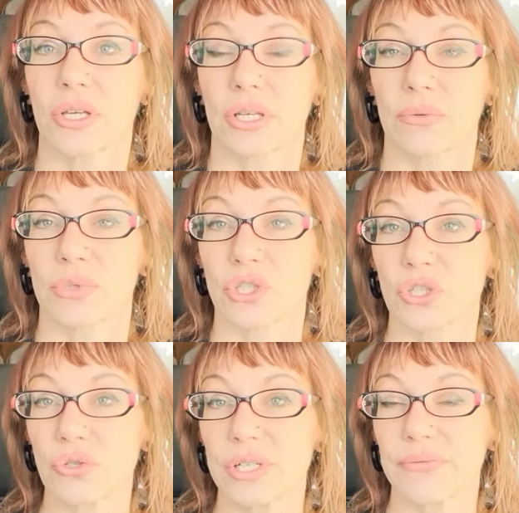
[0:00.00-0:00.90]
it was
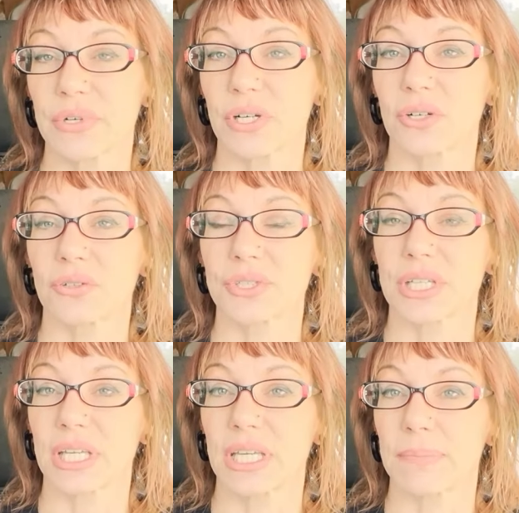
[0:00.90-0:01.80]
too difficult
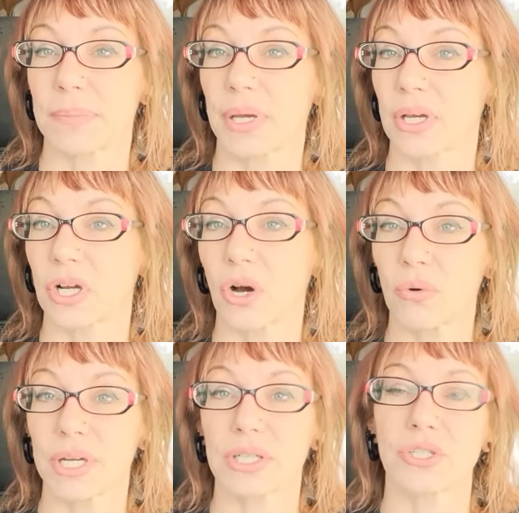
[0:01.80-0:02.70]
to keep going,